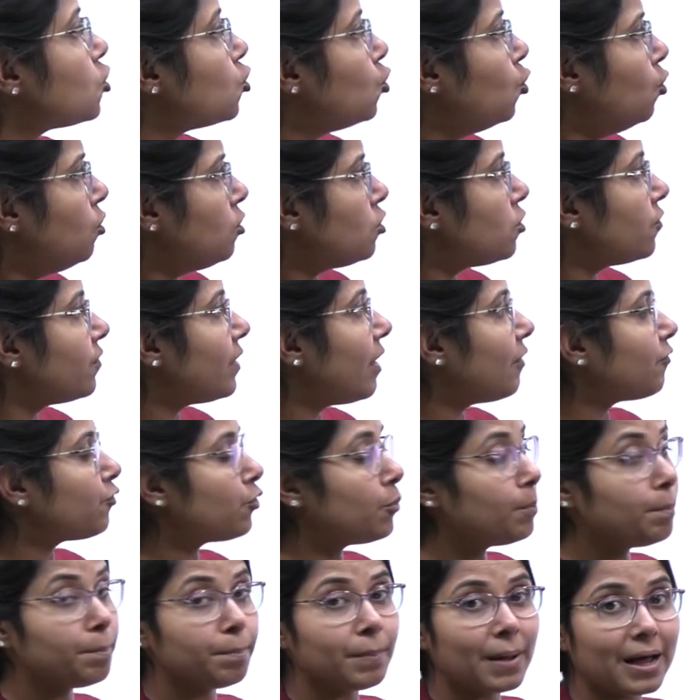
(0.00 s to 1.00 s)
2. So we have to
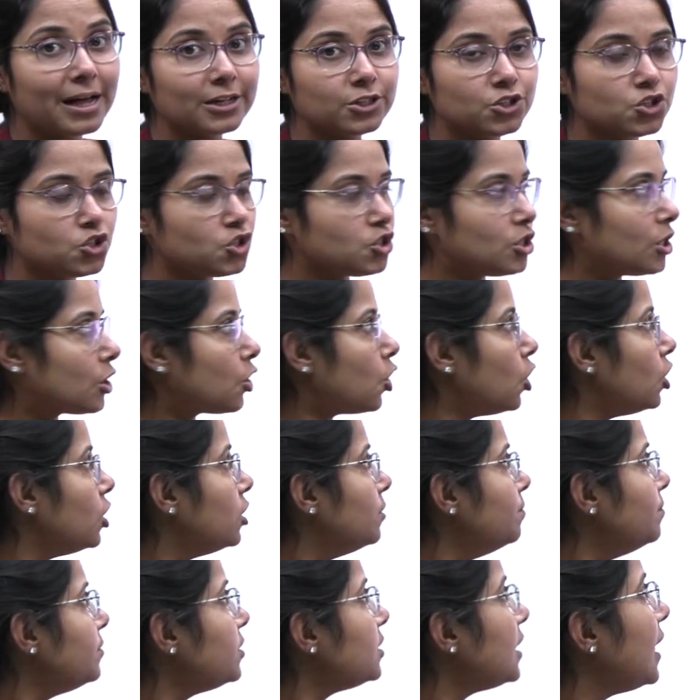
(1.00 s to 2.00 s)
match the
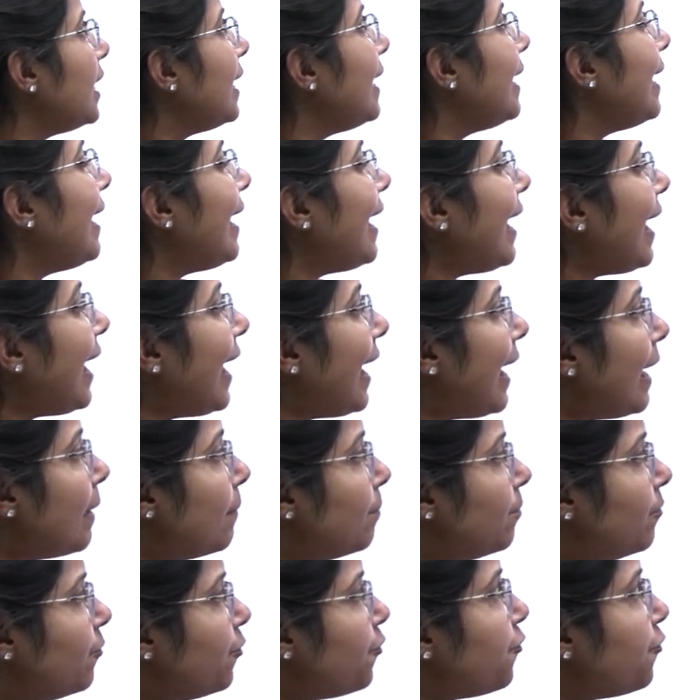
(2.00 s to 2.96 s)
columns. M